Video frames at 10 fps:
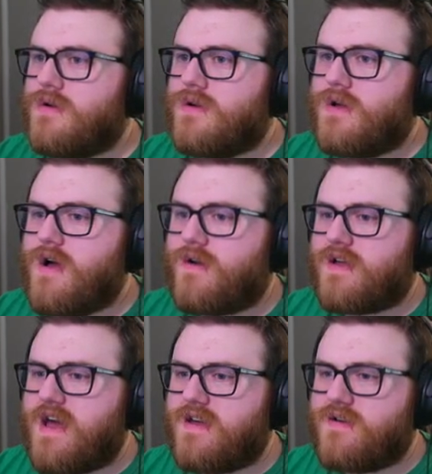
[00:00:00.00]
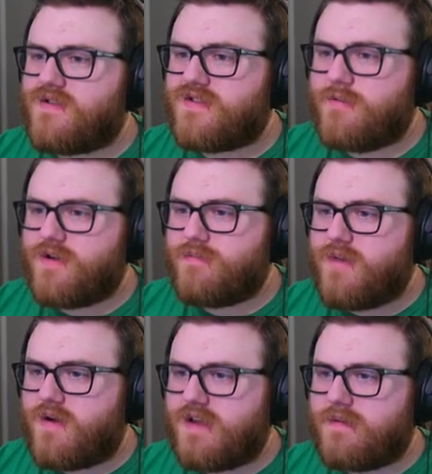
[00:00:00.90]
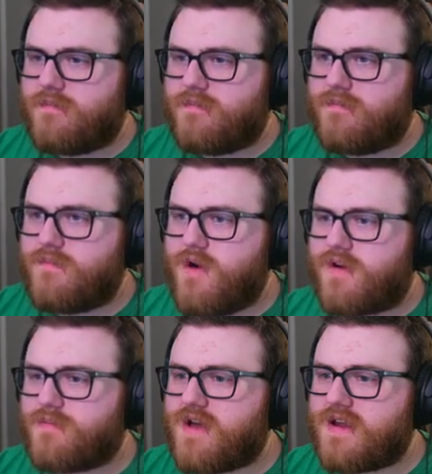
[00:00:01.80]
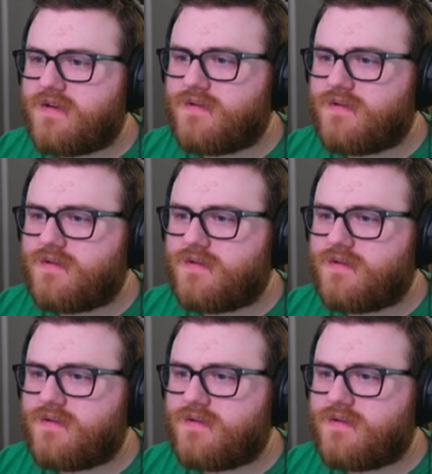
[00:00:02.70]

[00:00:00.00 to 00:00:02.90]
Okay, you stupid bunny. Broken bunny.